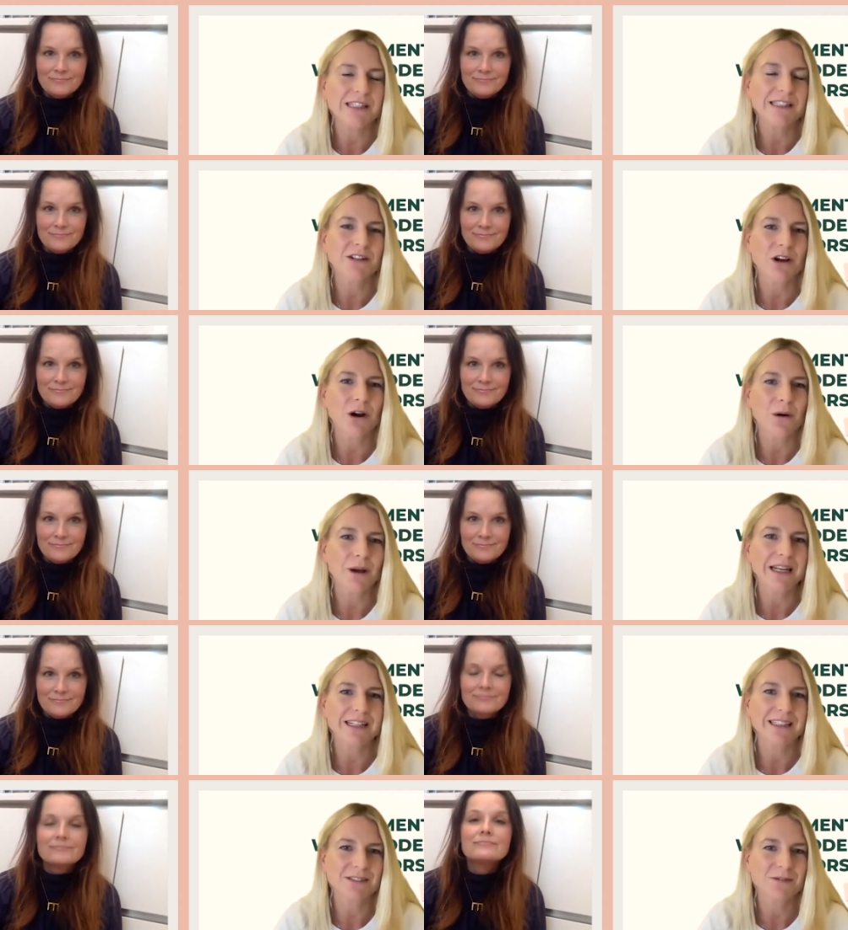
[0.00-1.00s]
Speaker 1: years
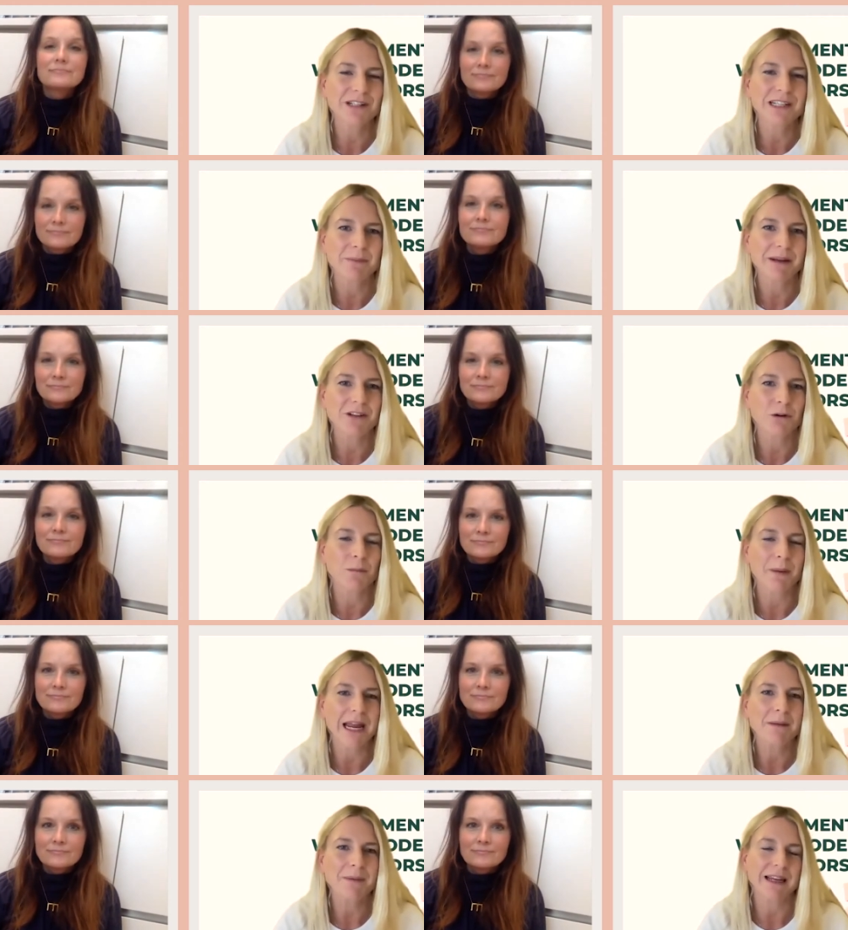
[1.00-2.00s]
ago and it's really been your
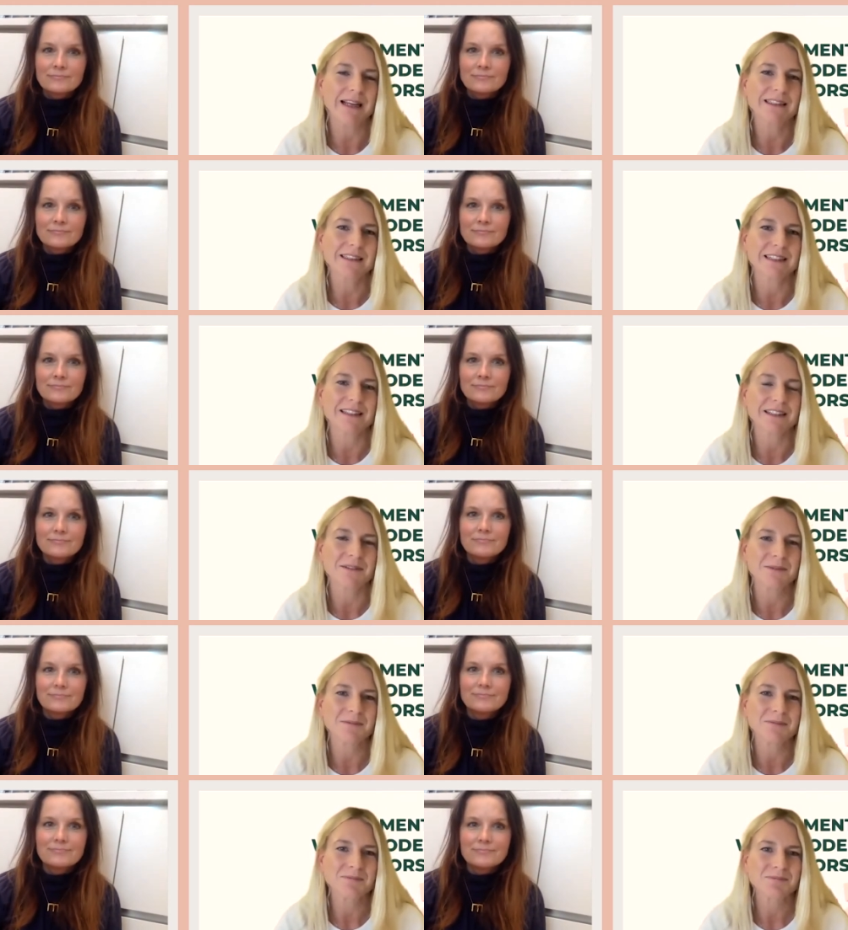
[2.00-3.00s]
baby, hasn't it?
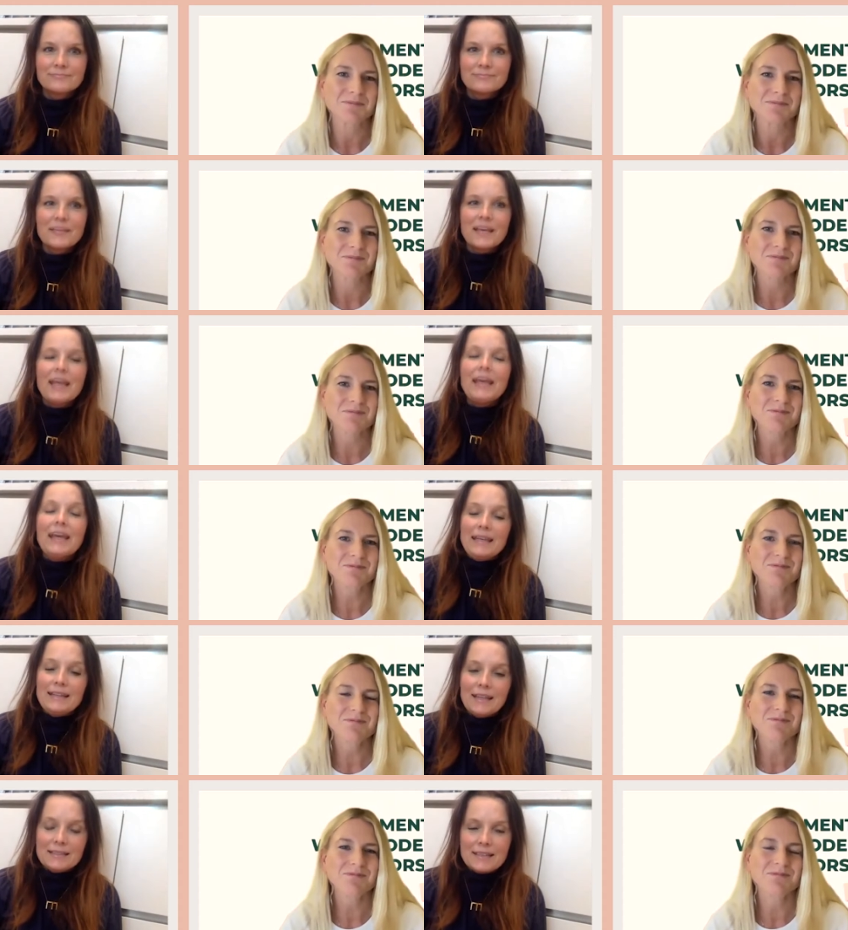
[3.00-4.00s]

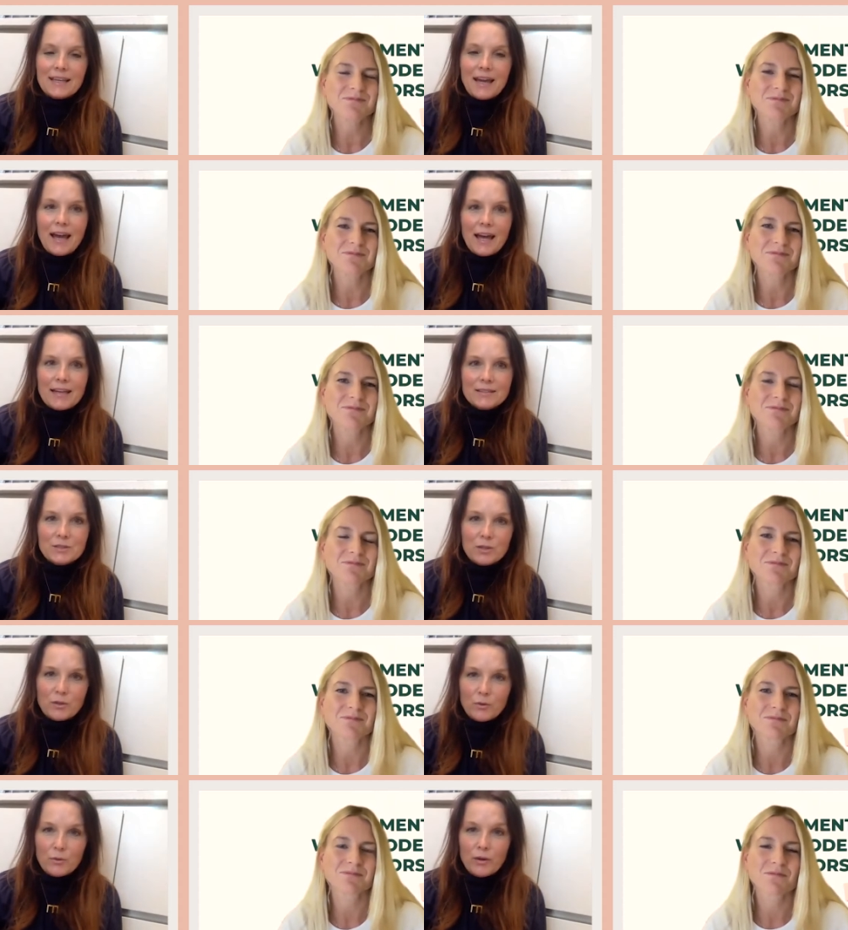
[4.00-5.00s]
Speaker 2: Yes, it has.
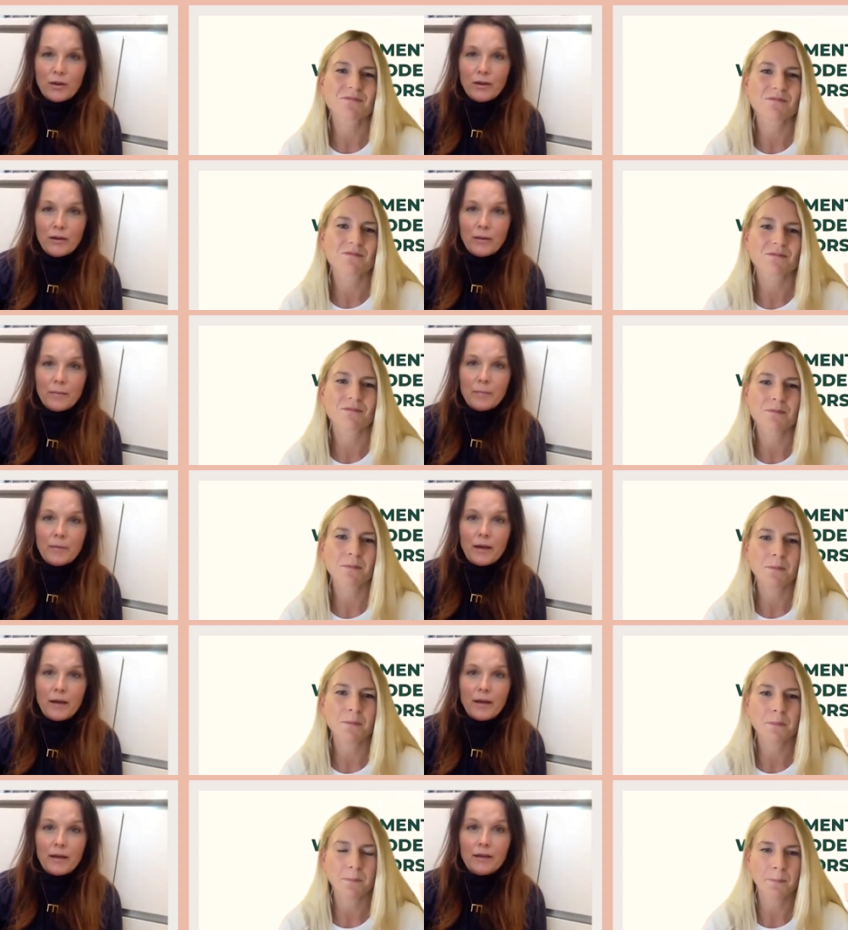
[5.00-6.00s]
So um,
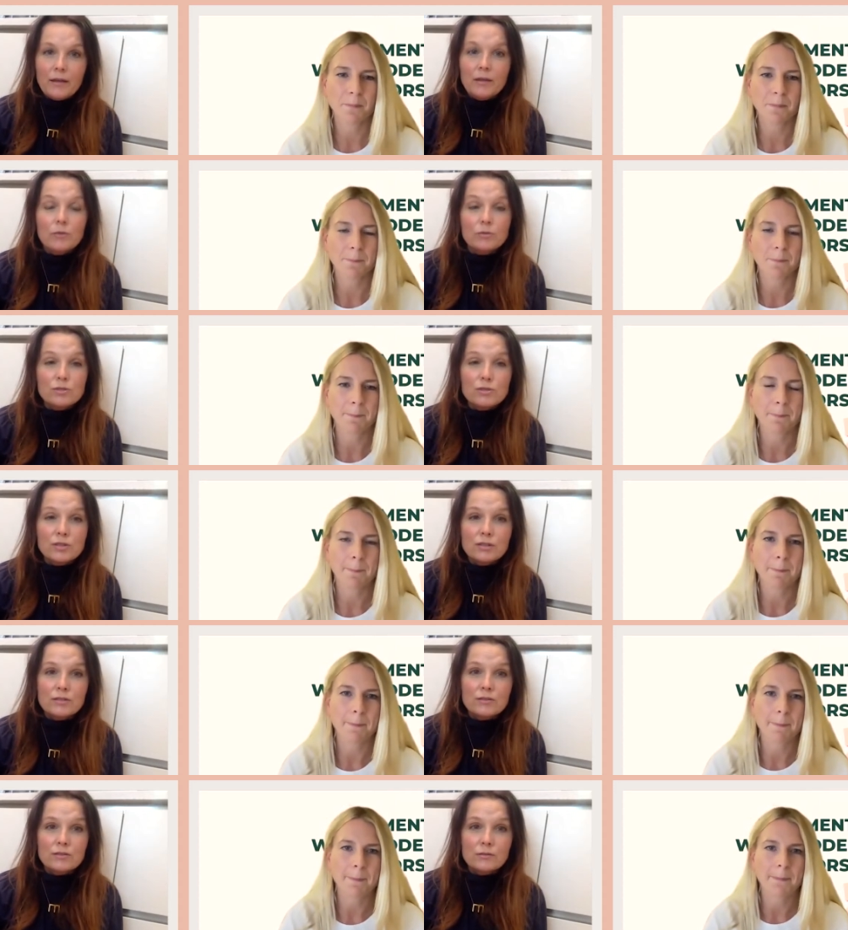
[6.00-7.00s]
I launched
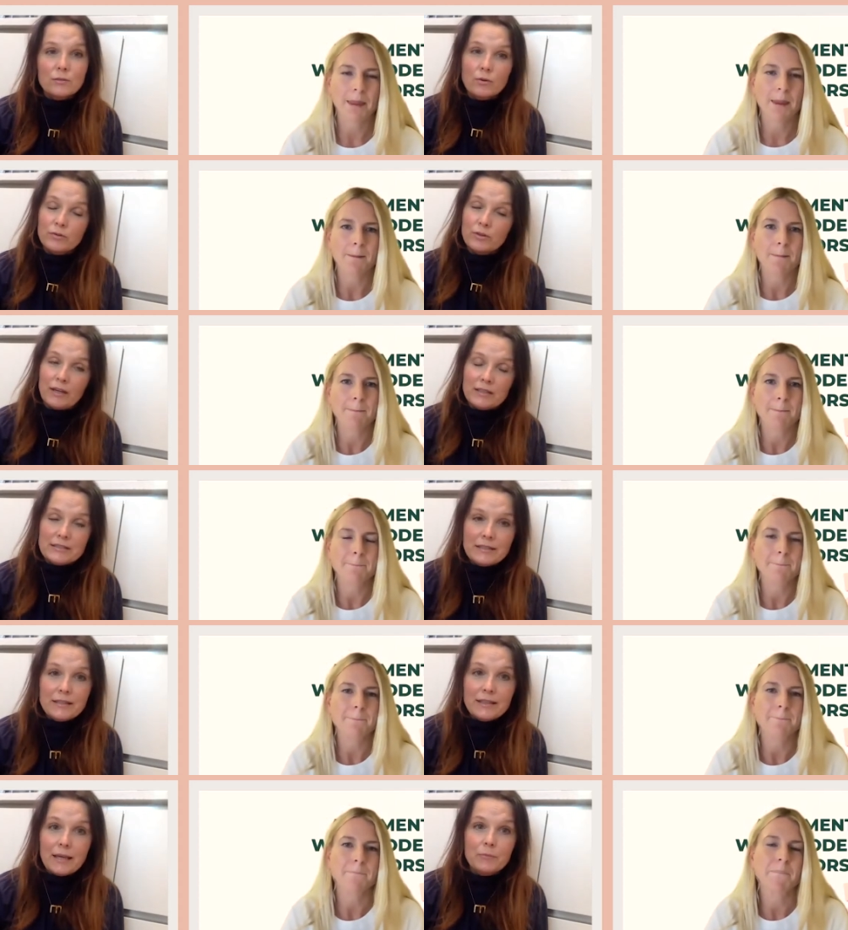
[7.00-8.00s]
it, or the
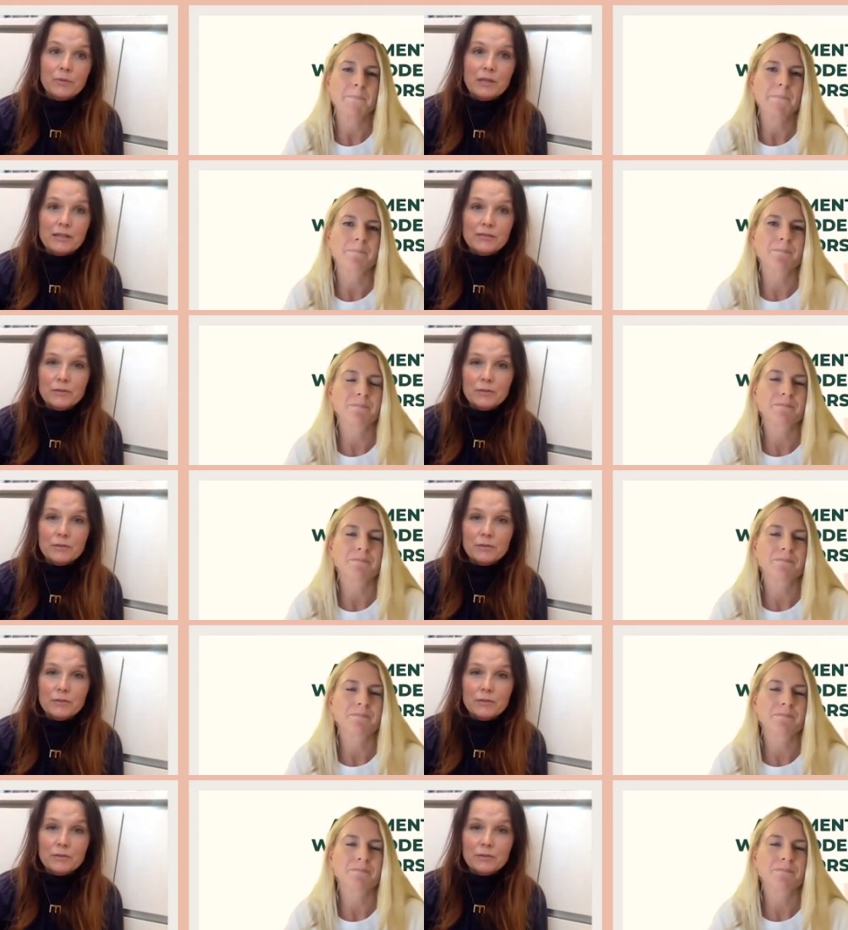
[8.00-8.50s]
idea came really sort